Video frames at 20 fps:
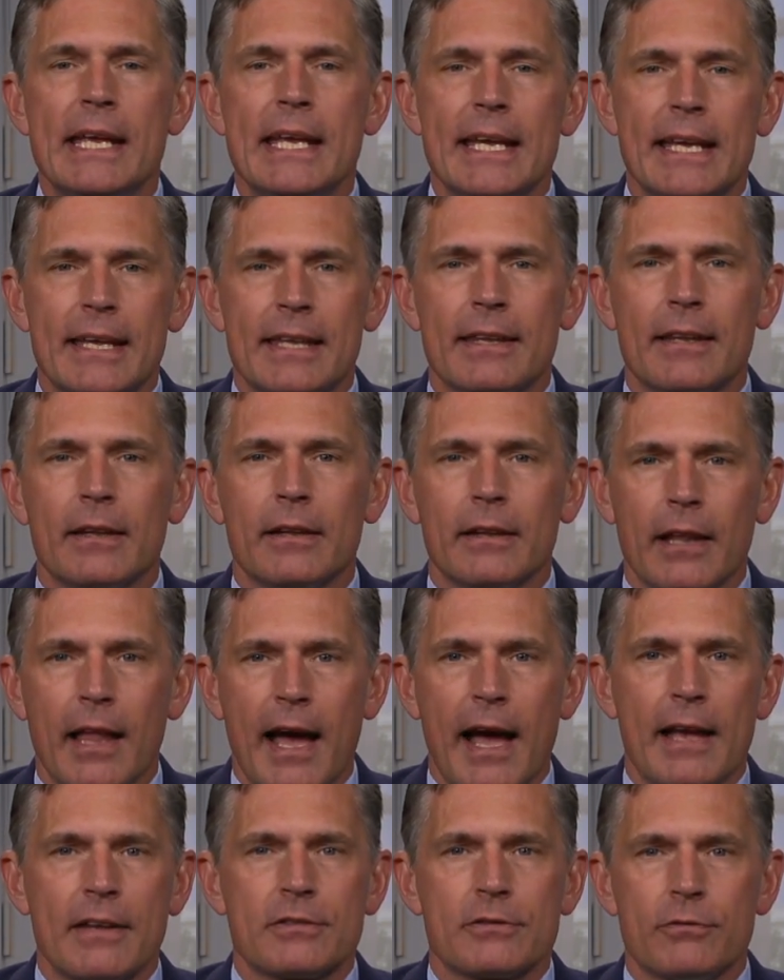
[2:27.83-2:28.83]
in the
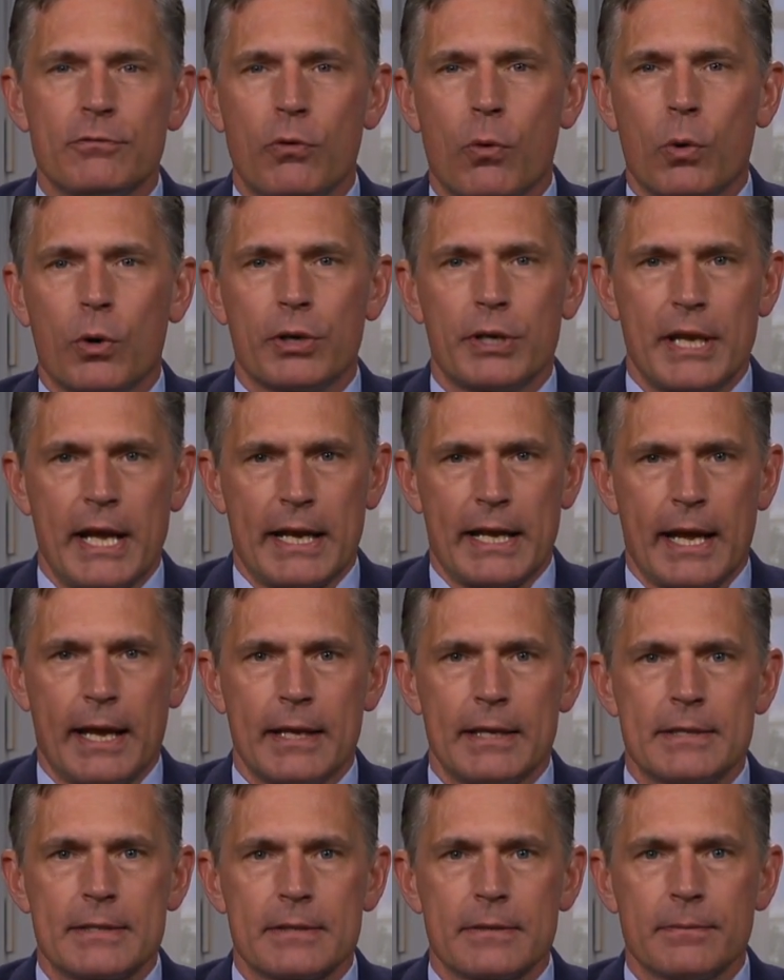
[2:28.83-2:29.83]
last 4
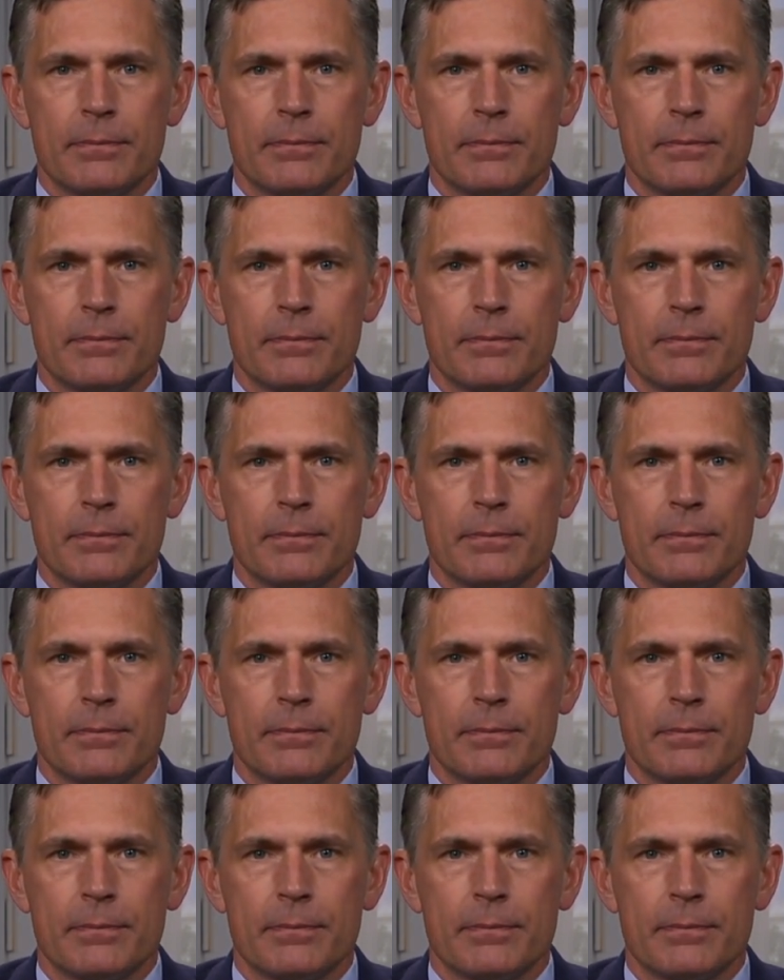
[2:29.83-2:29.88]
decades.